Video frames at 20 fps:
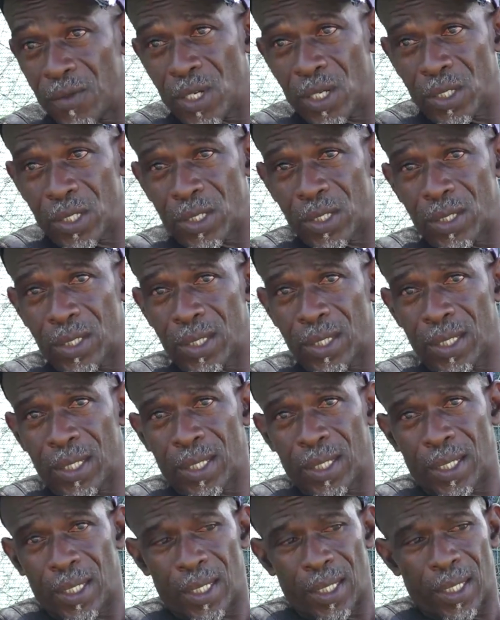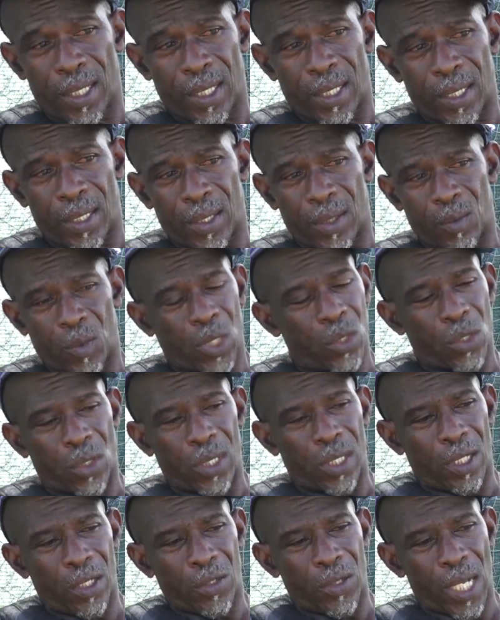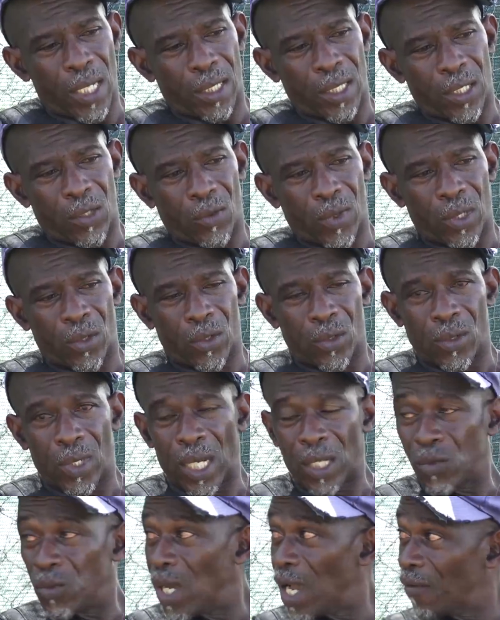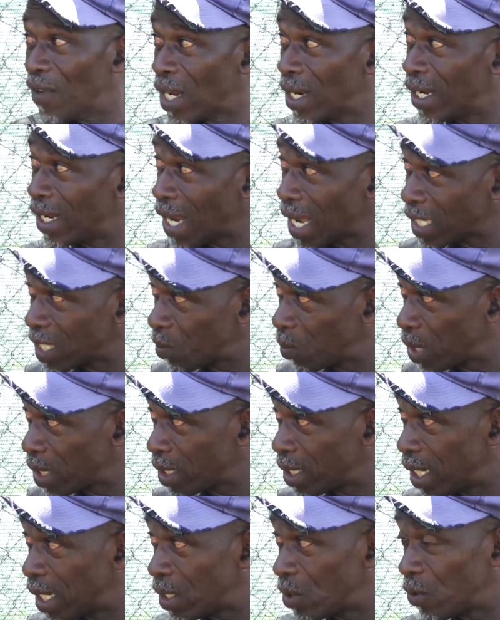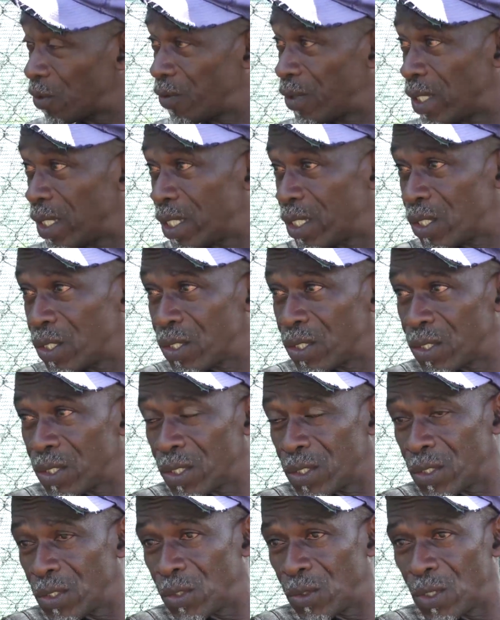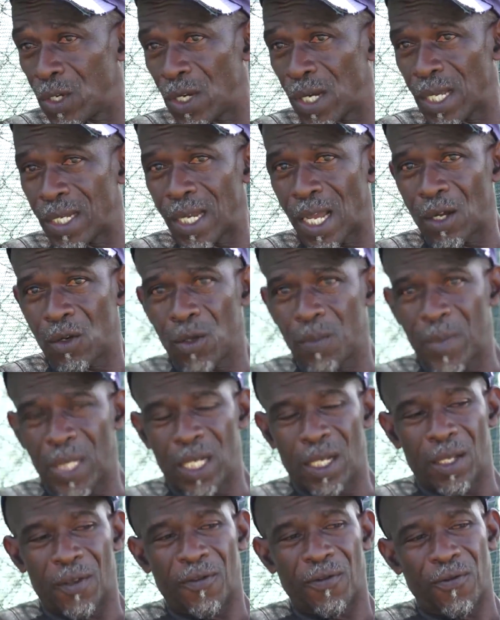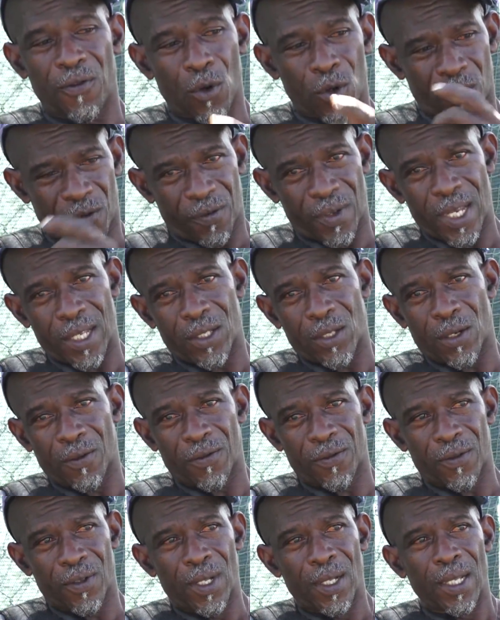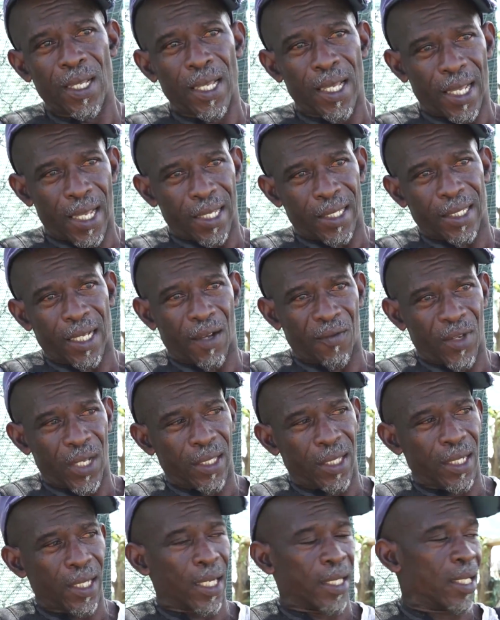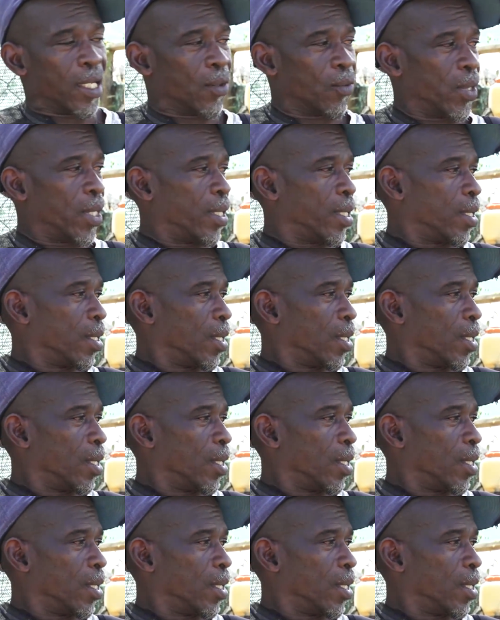for us. But only on dry season we can do that. We have a last piece there to finish throw down, and that's going to be the 4th phase of excavating, and then we